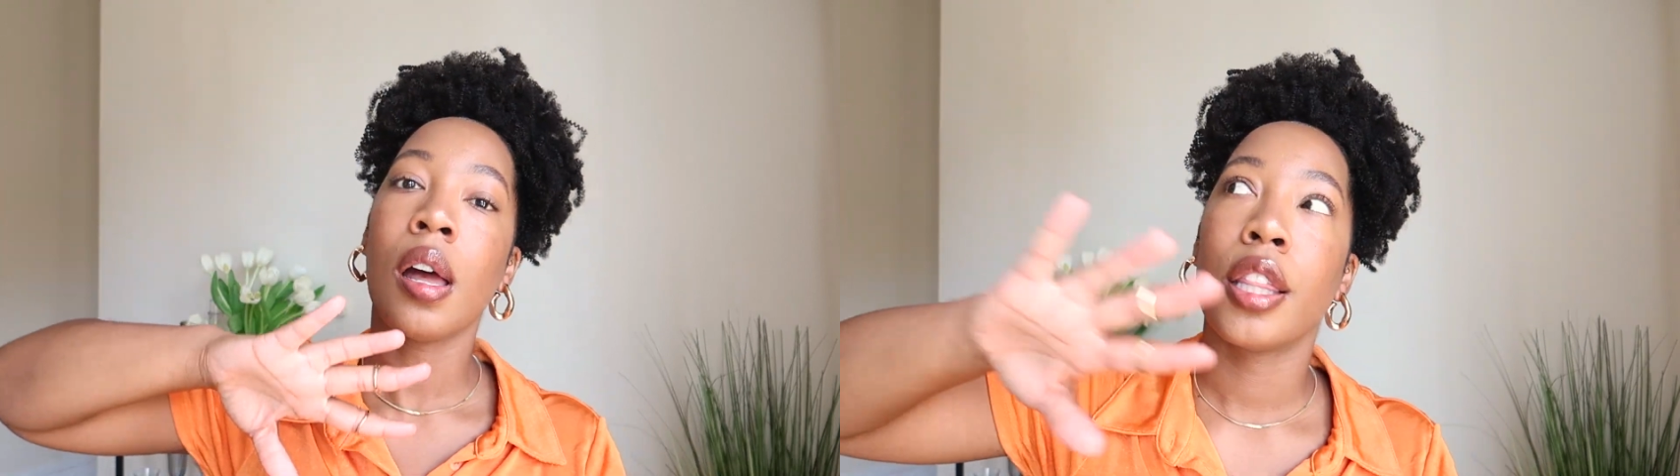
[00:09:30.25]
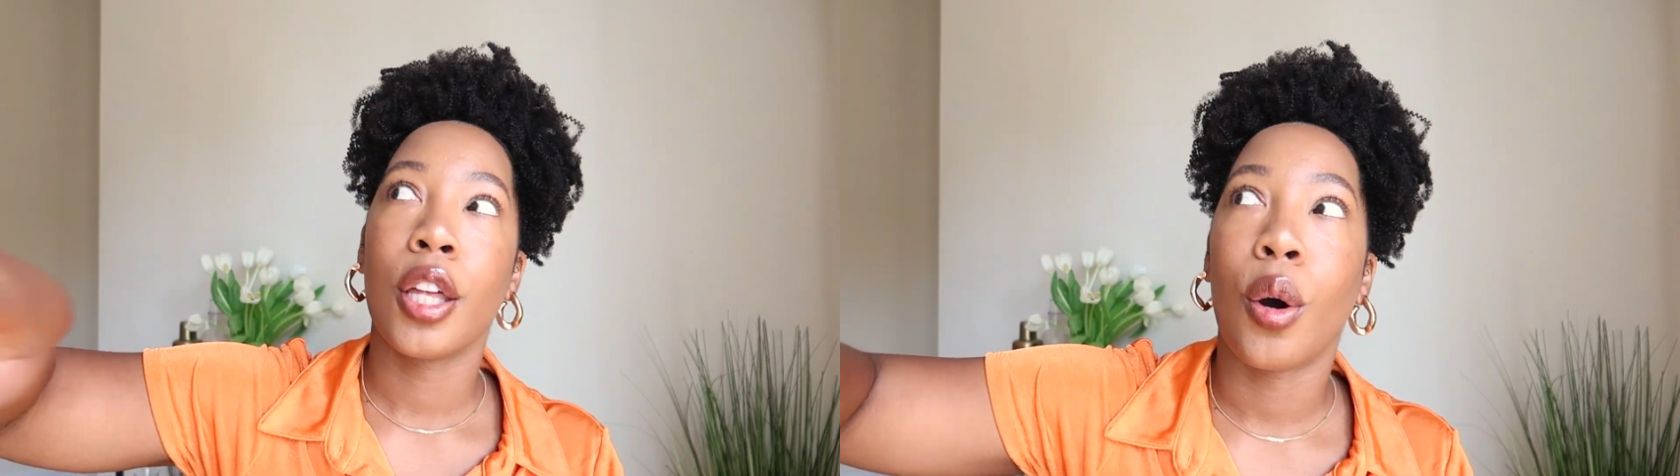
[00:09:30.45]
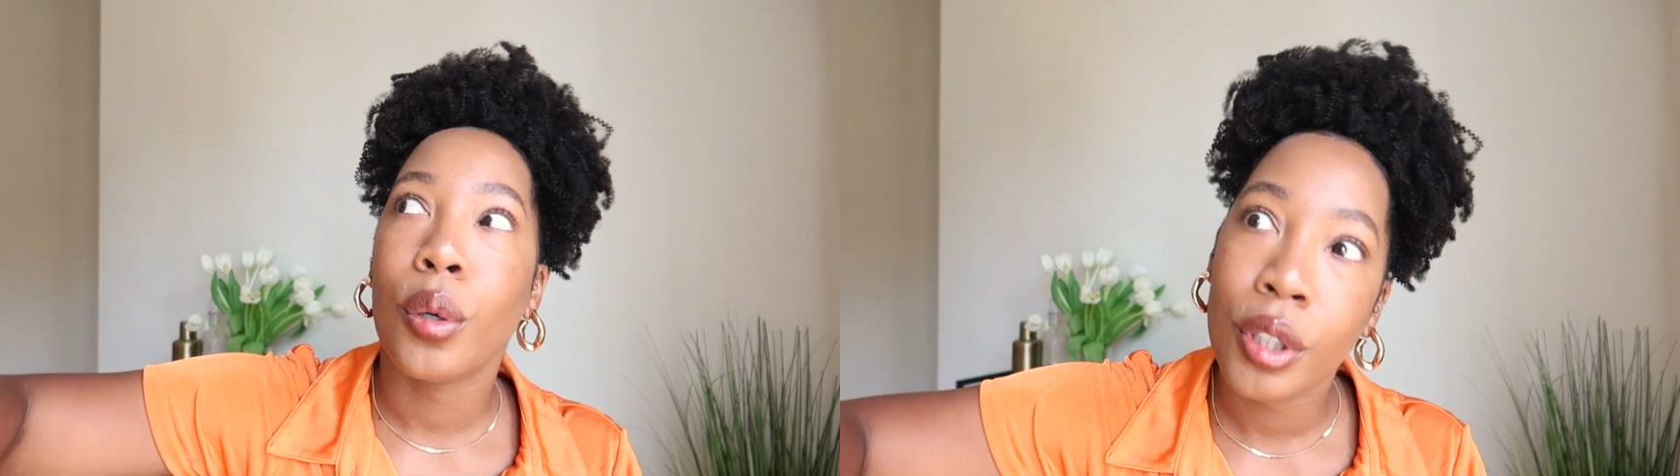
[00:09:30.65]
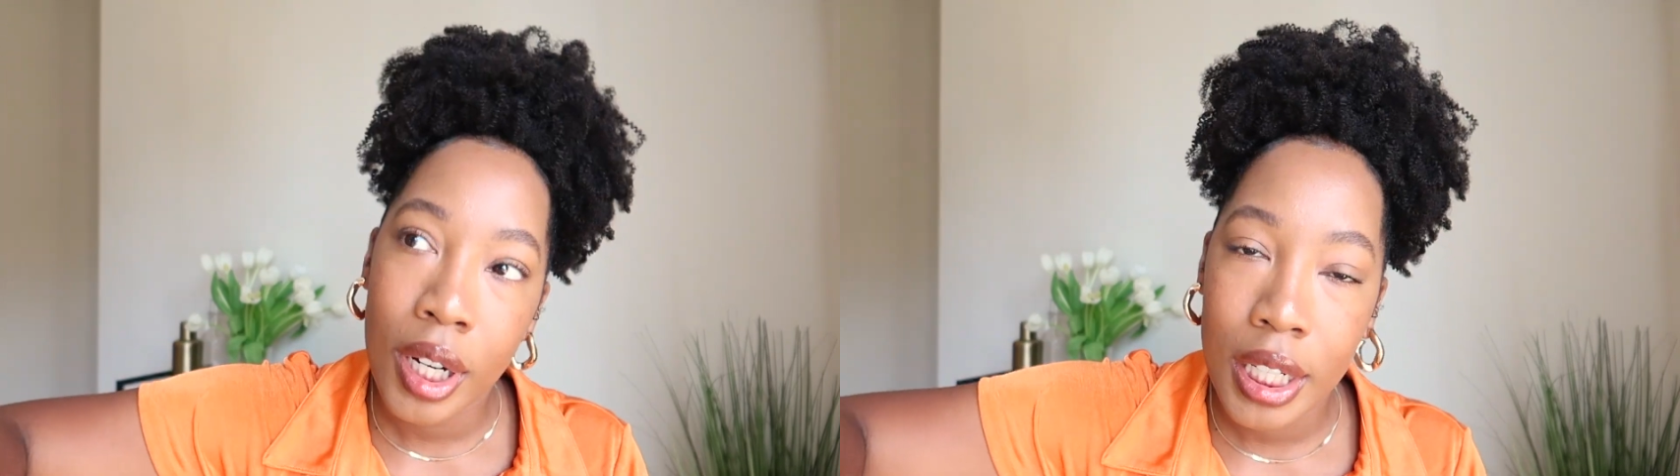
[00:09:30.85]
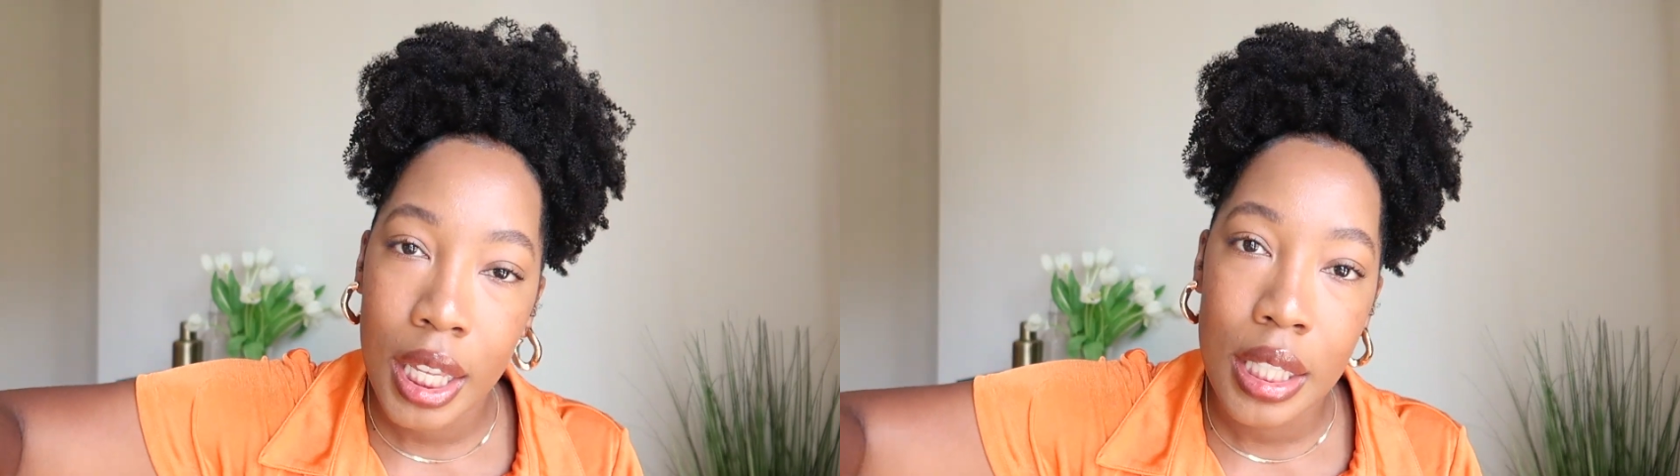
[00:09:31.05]
the older
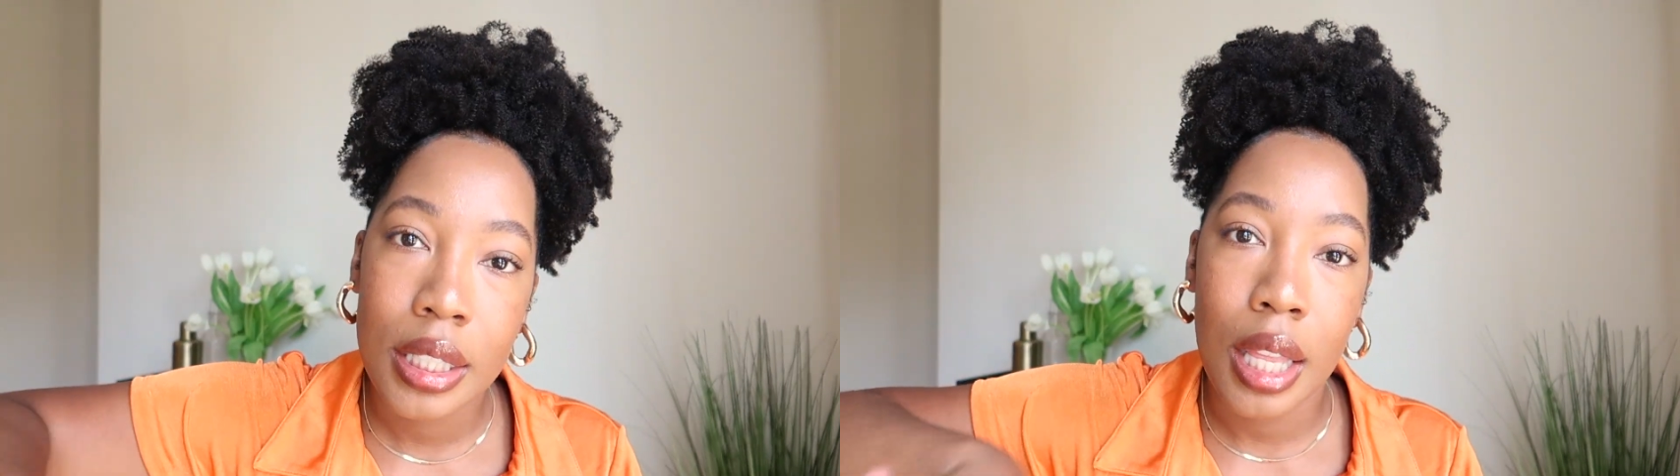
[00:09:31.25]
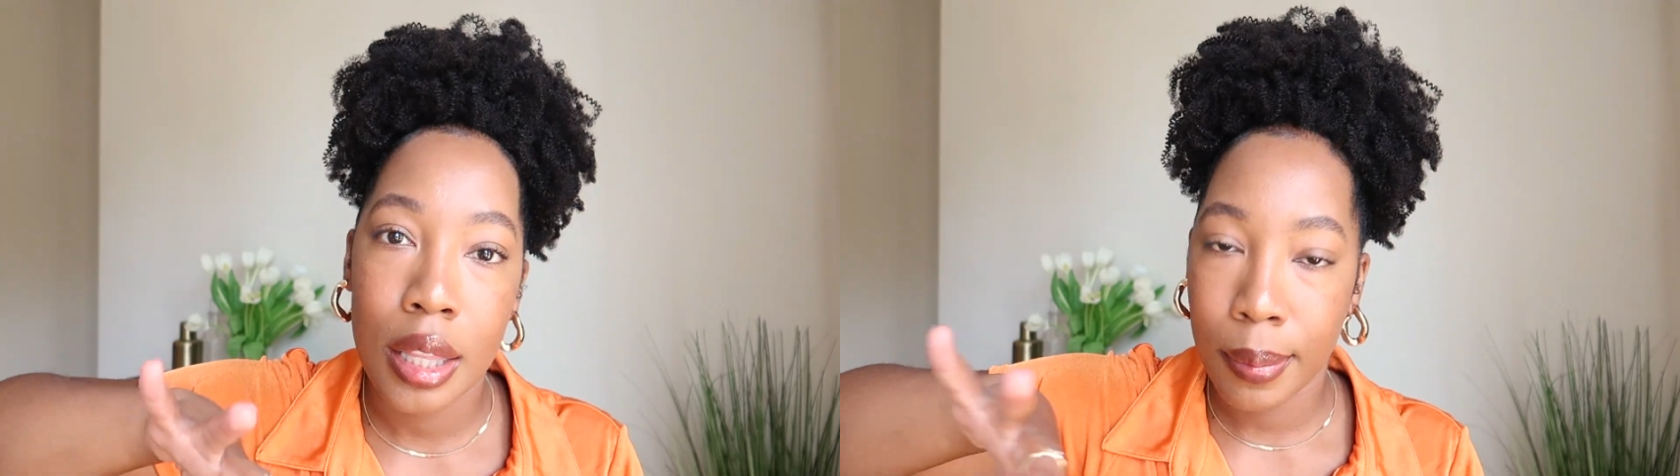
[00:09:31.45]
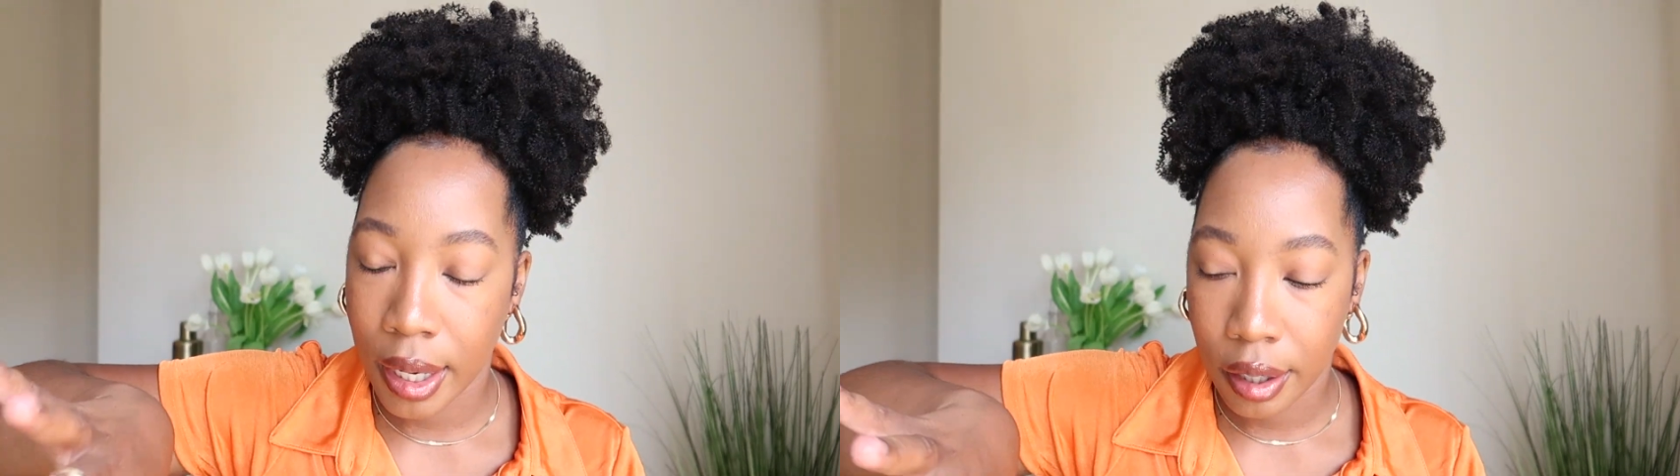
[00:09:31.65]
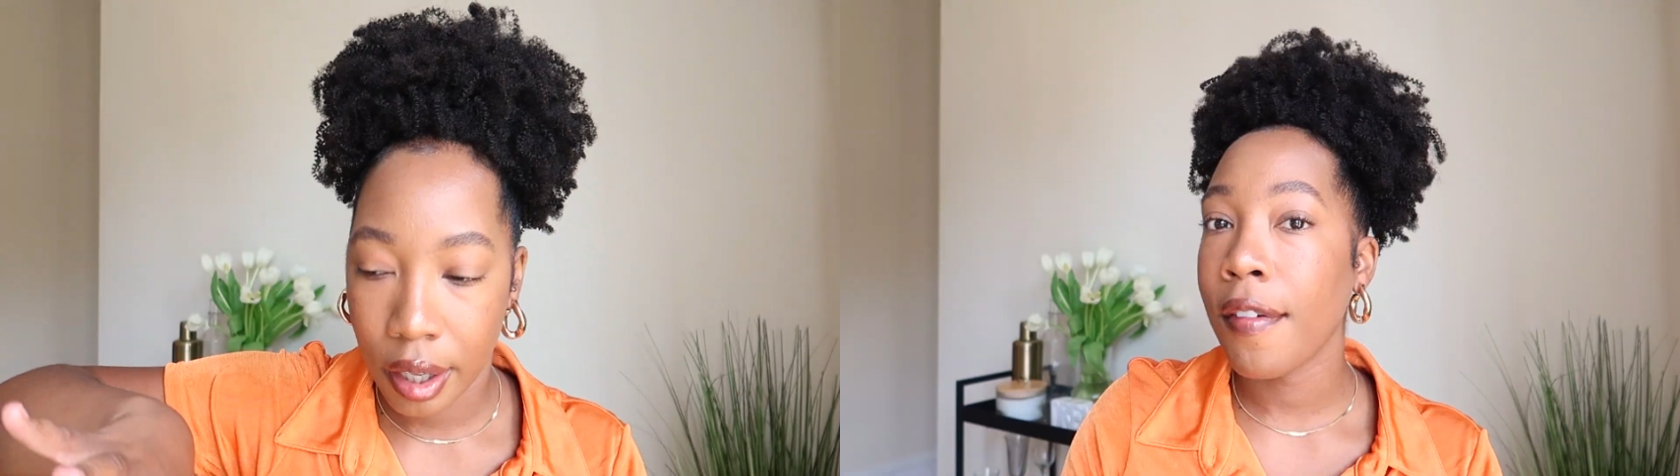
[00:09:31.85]
it gets, the better.